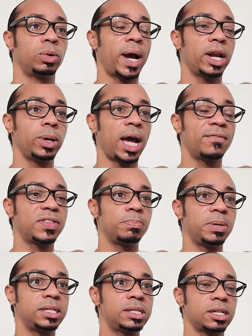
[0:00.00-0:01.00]
Why do you have to
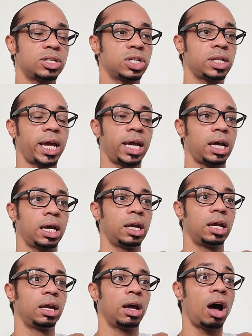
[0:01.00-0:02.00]
be such a like
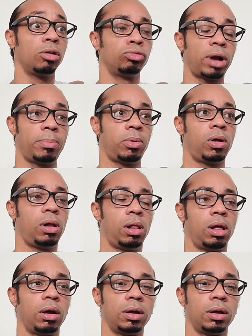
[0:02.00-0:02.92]
a rebel?